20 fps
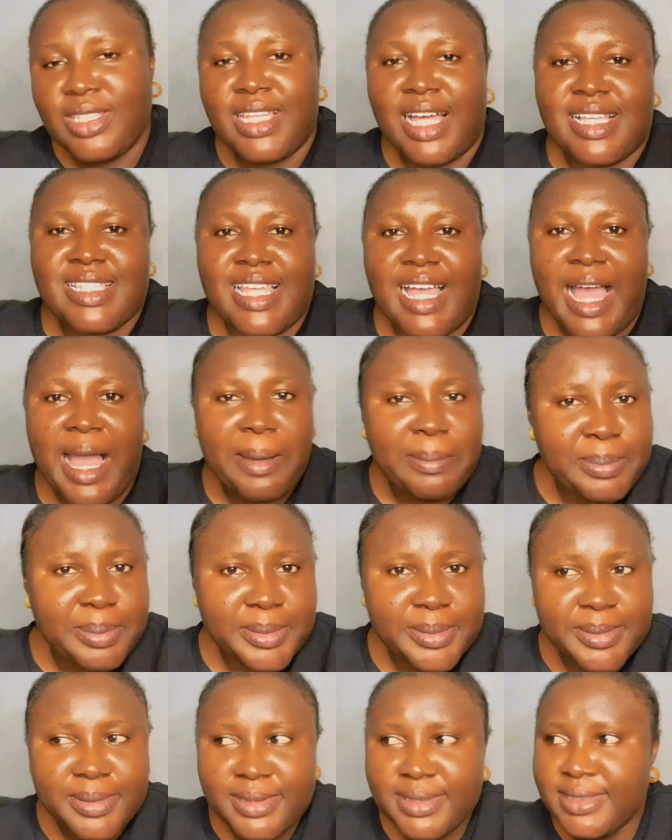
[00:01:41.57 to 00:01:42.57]
has
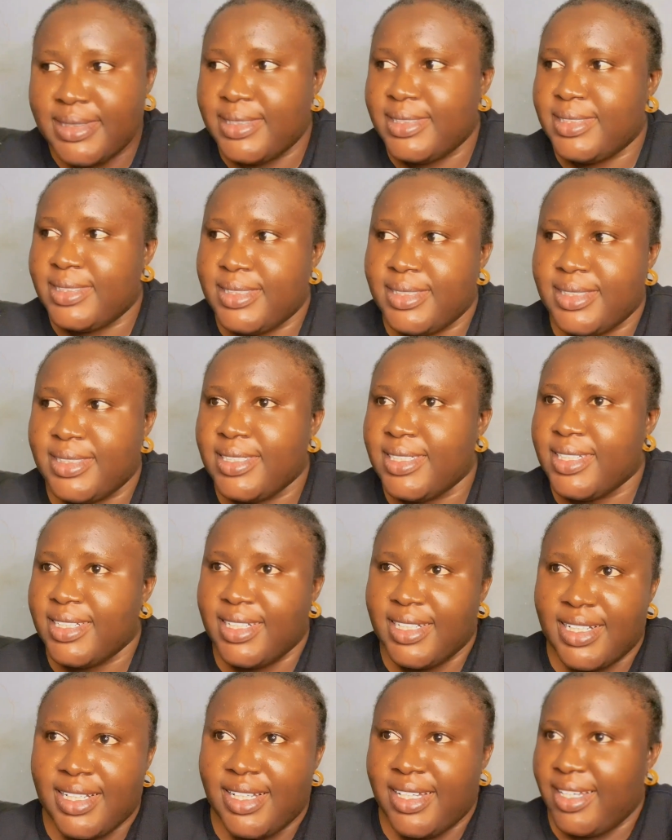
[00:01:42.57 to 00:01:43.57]
happened
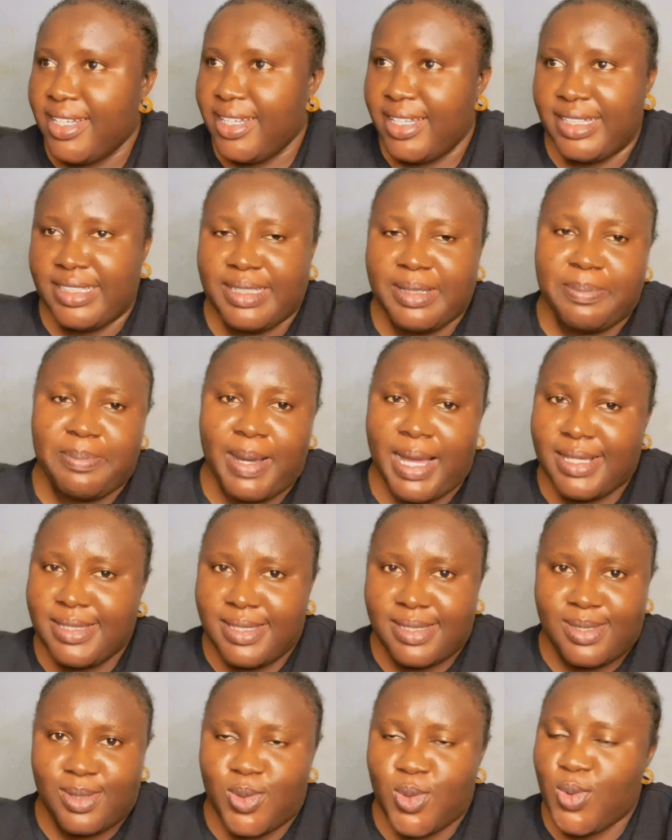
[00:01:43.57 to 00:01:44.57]
in the
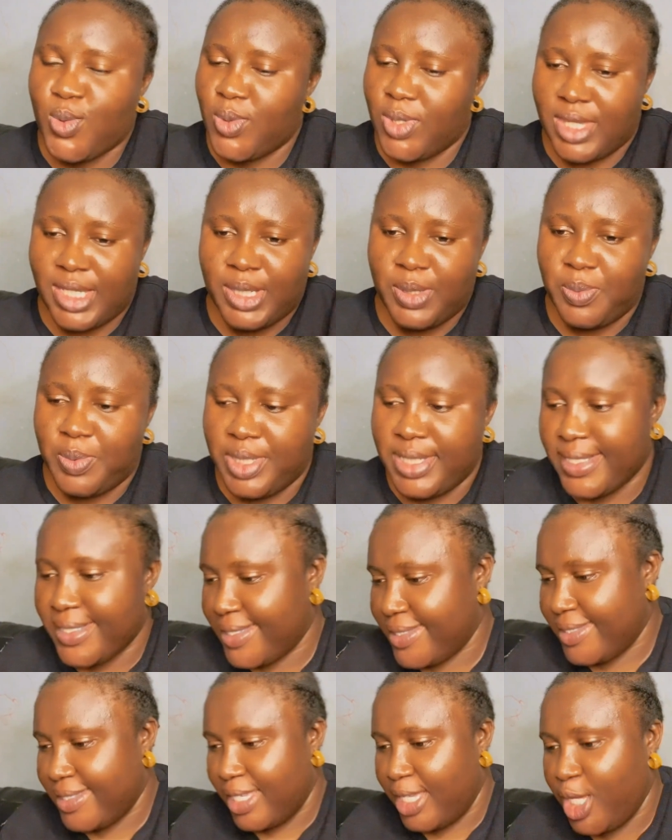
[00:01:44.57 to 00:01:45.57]
past 2-3
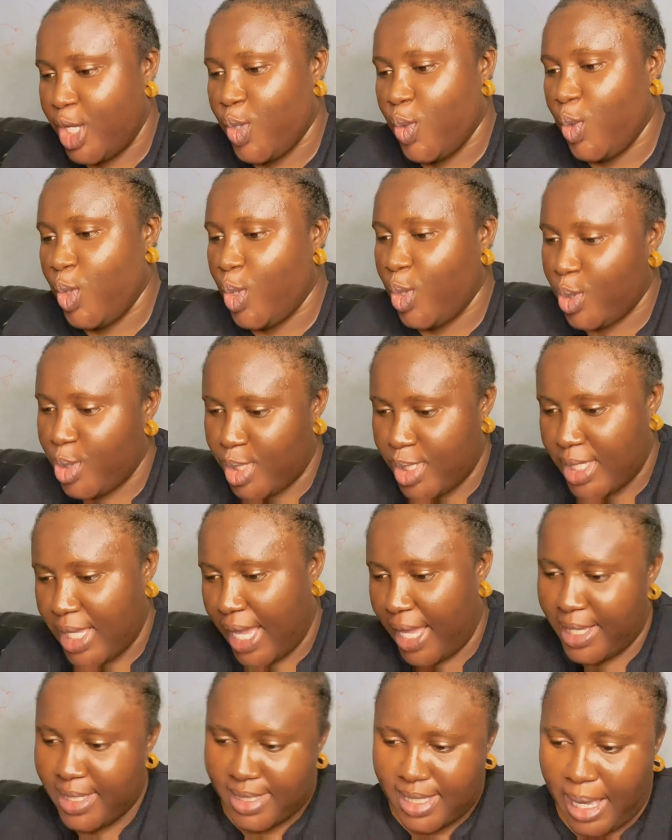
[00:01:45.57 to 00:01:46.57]
weeks. A whole lot
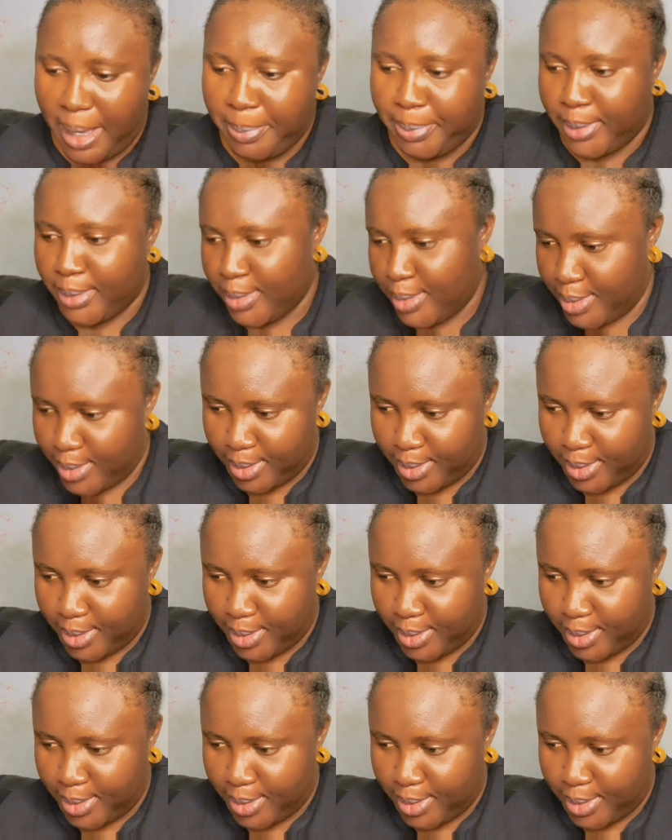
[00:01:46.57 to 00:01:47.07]
has happened,